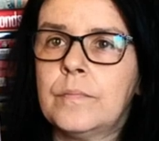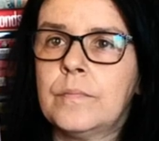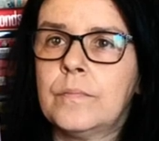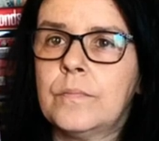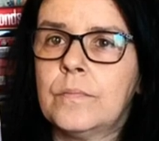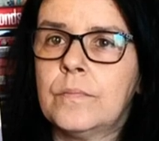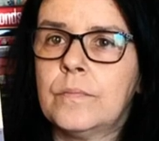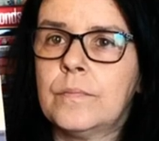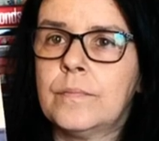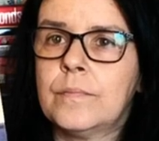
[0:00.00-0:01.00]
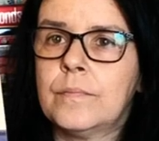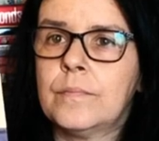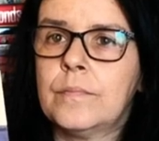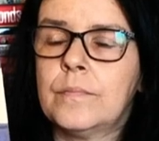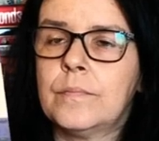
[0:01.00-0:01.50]

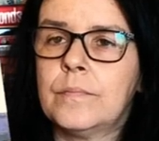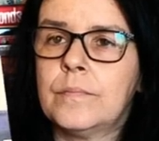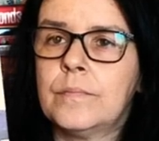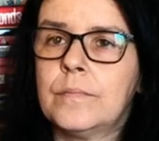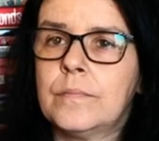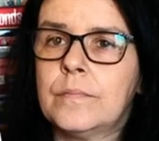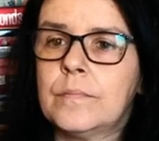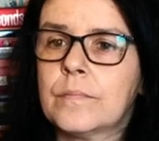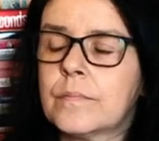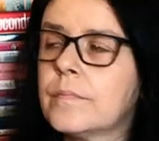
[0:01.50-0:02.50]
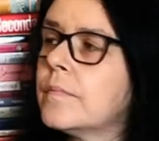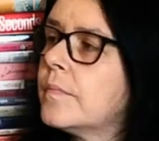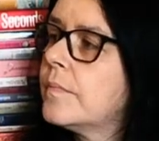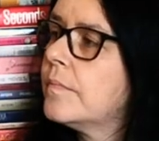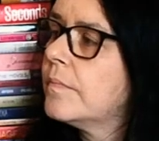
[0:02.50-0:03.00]

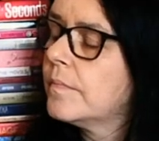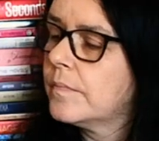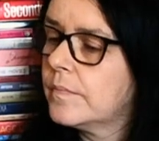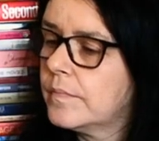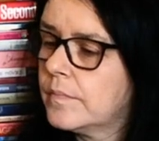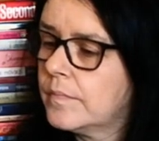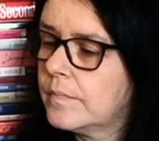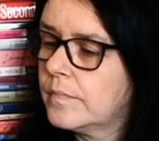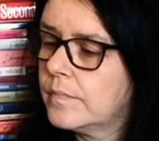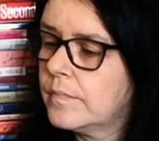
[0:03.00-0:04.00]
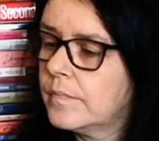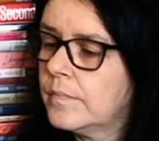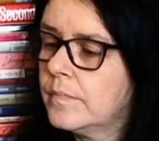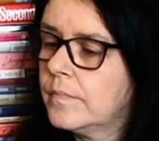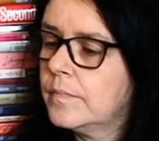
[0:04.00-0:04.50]

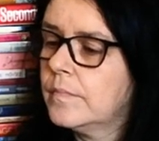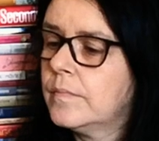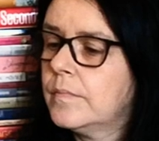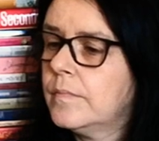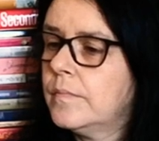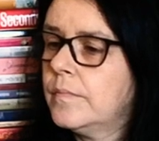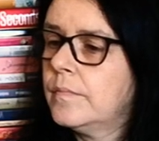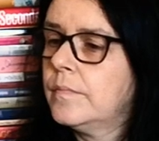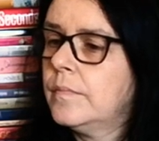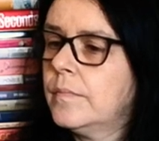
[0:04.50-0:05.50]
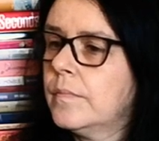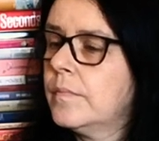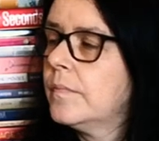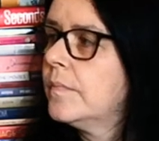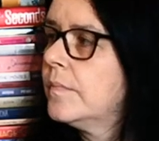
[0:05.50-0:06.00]

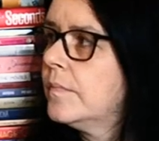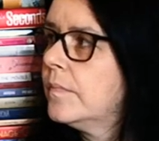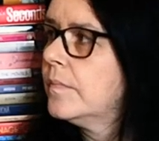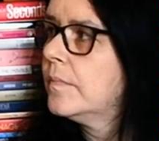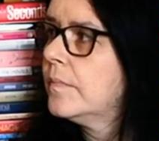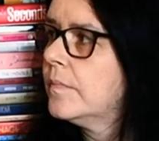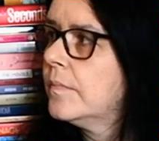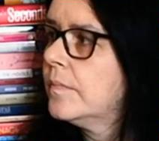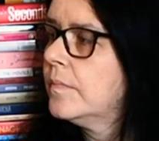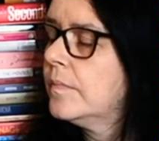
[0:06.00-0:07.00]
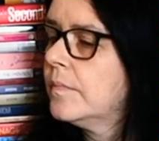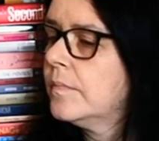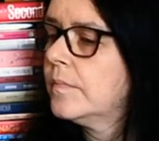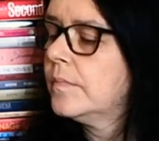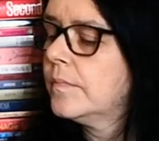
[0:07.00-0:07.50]

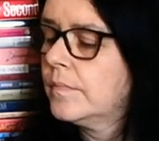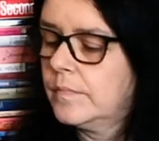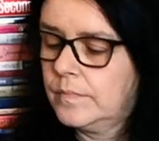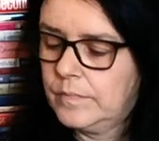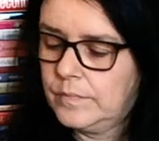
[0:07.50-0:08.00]
(not speaking)